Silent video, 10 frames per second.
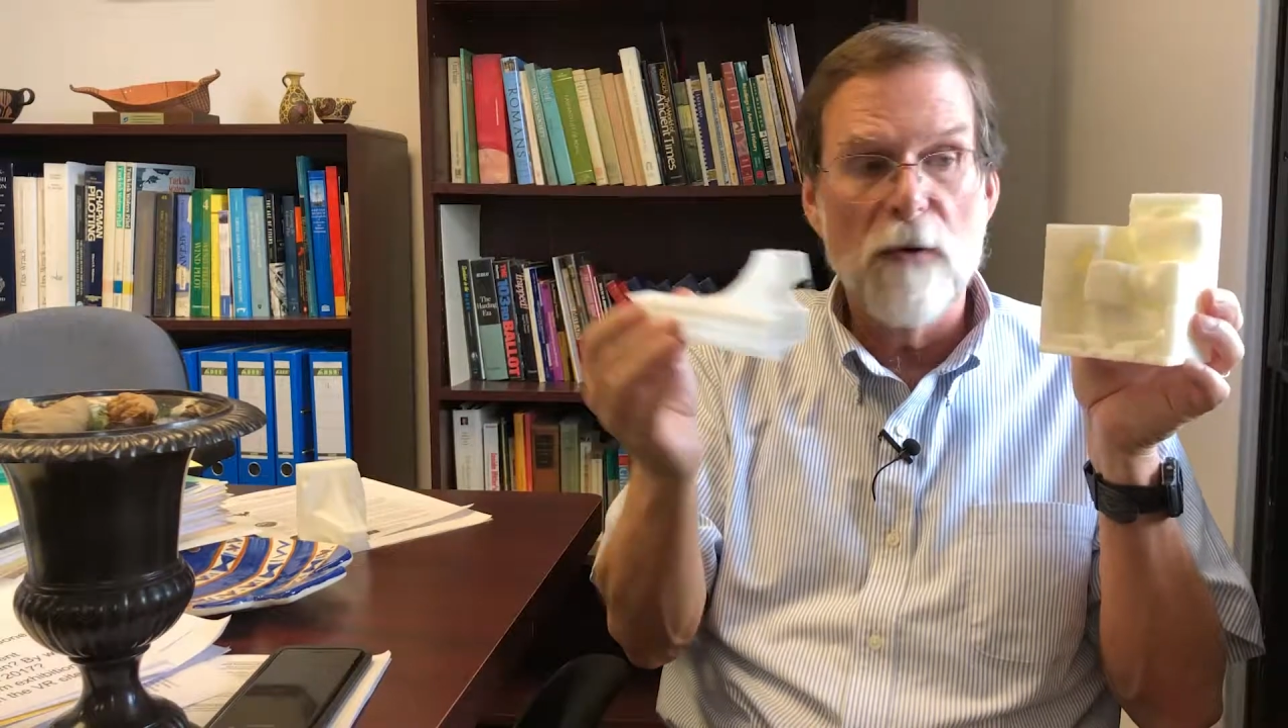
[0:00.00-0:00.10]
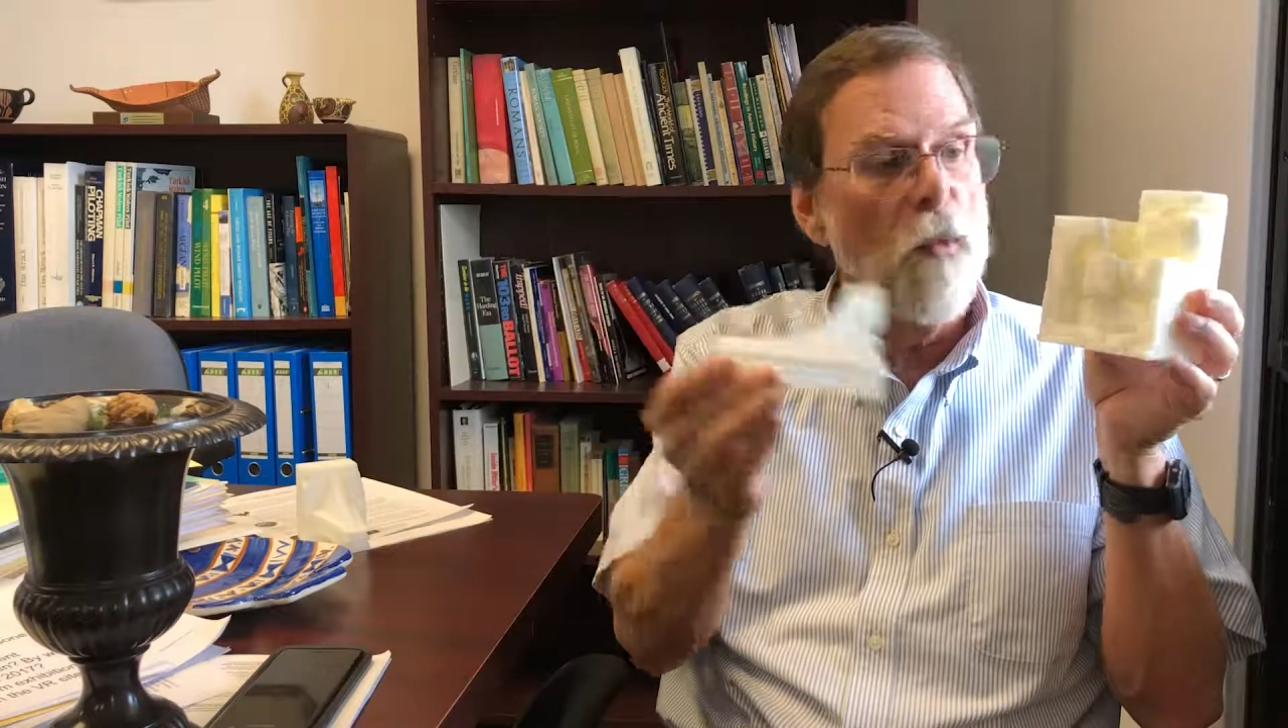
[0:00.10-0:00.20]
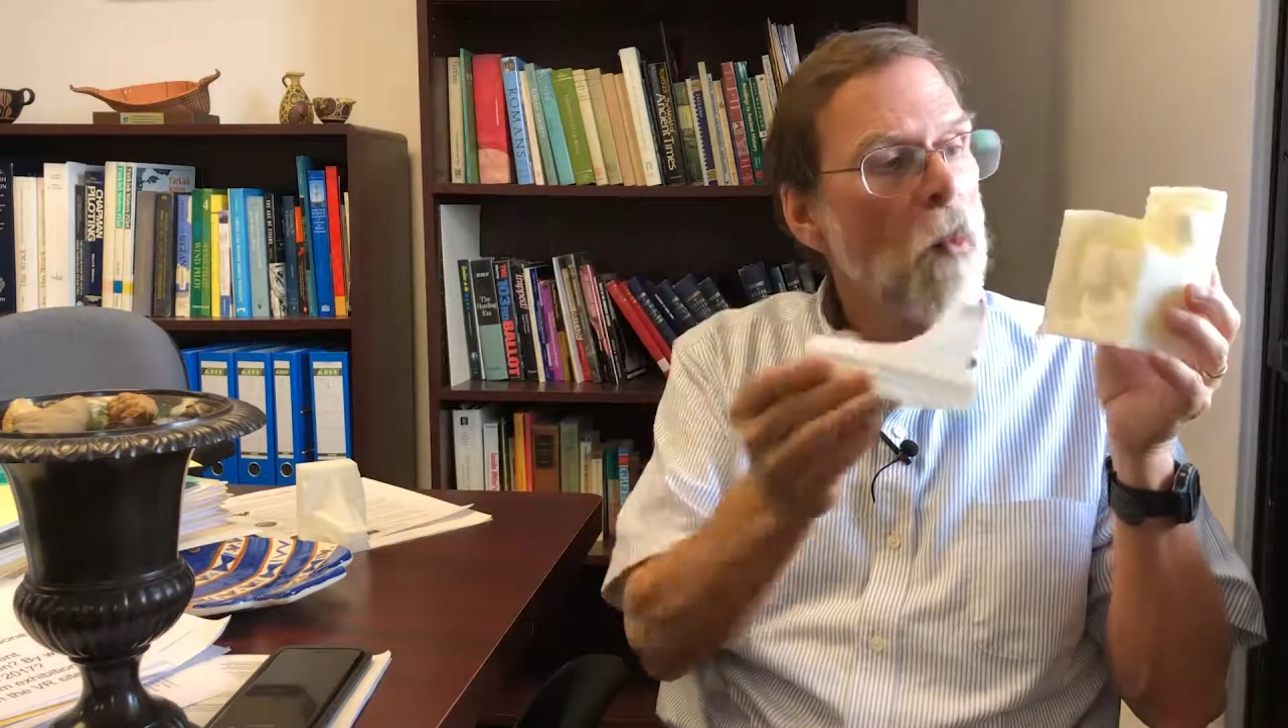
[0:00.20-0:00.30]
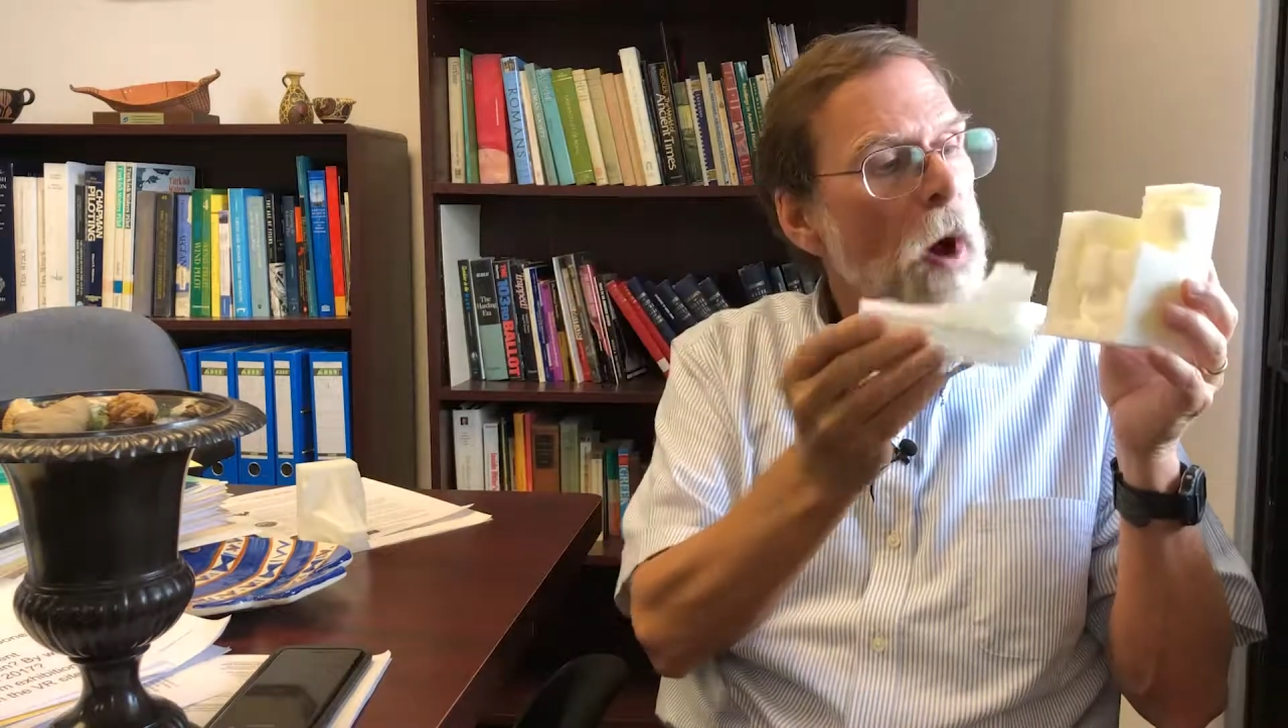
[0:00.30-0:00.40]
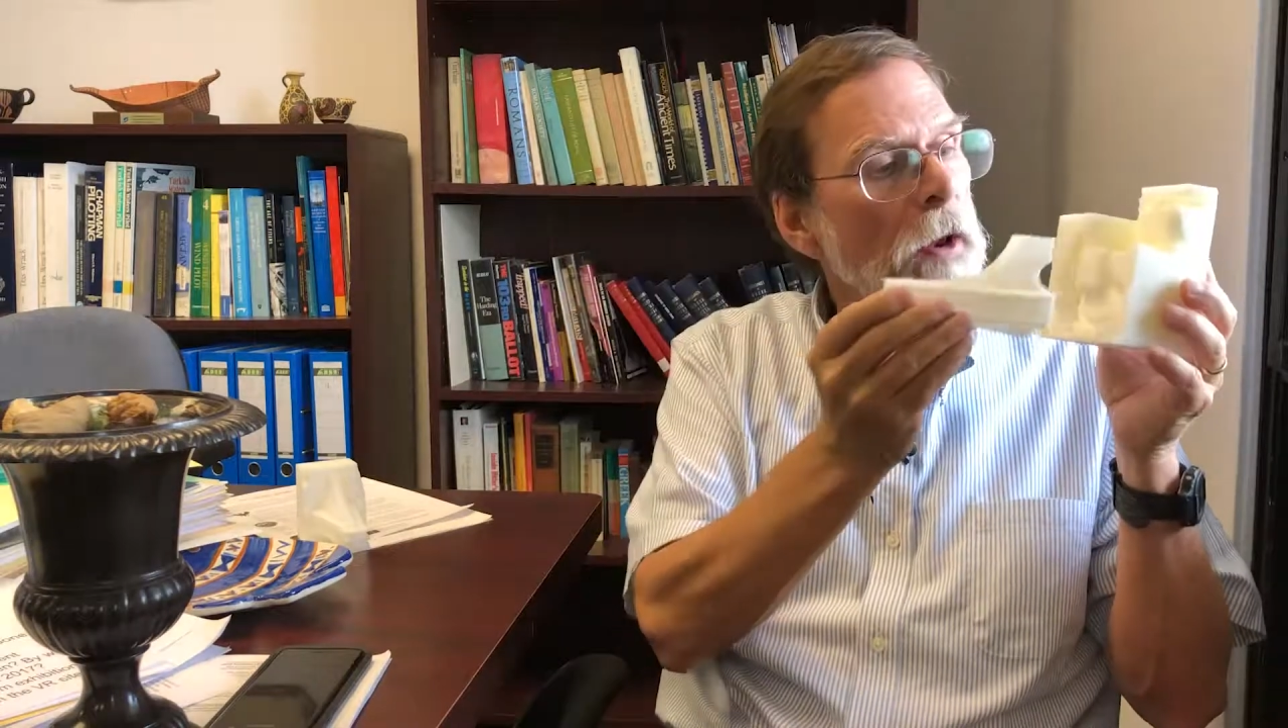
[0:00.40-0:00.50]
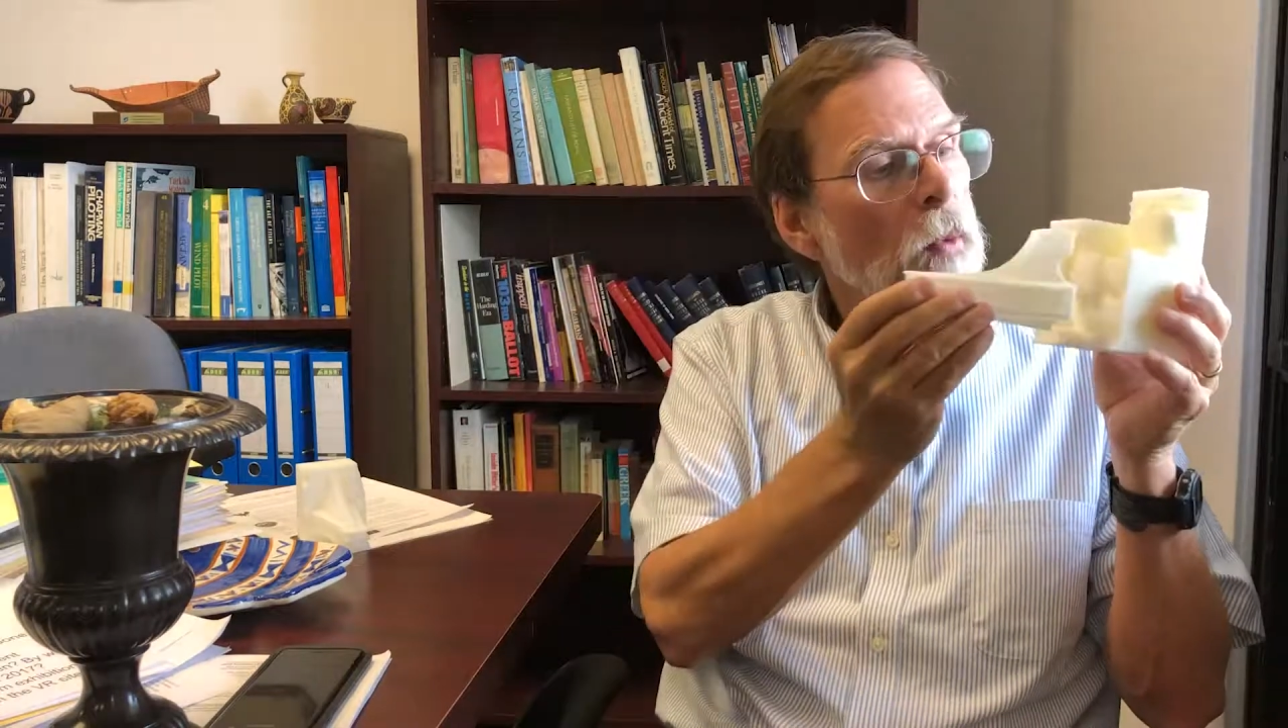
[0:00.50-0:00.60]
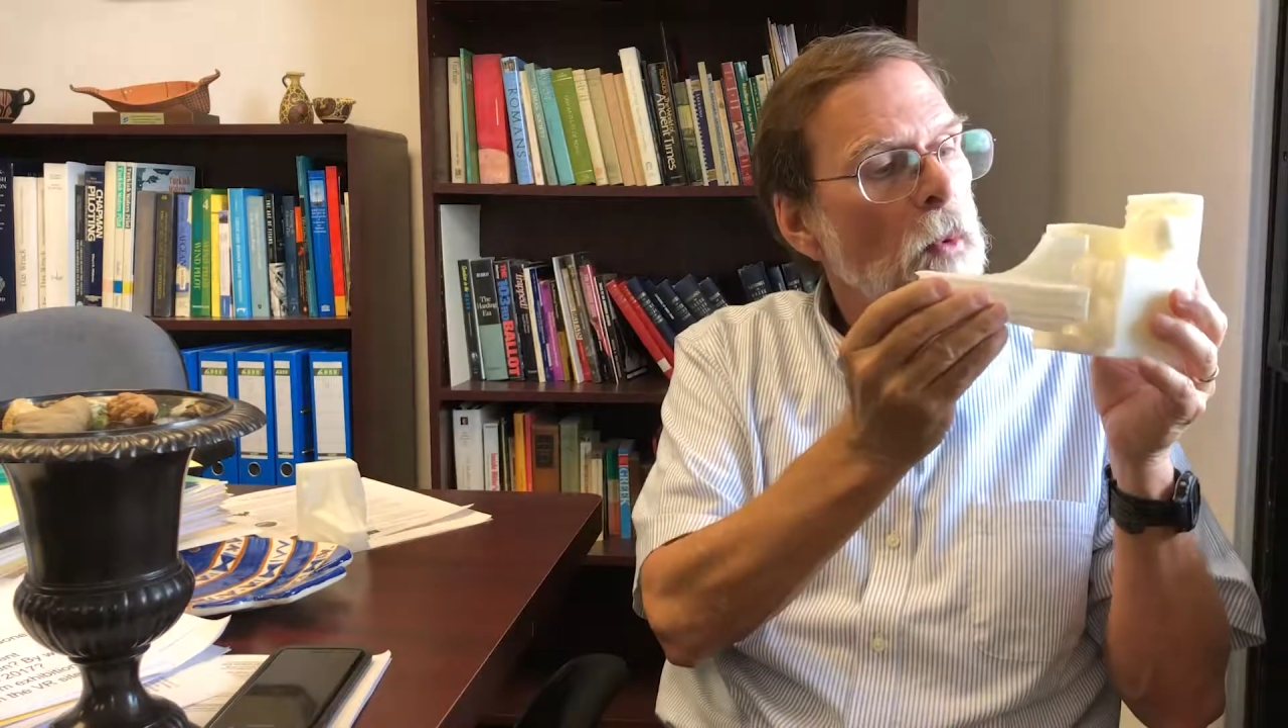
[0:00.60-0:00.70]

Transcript: what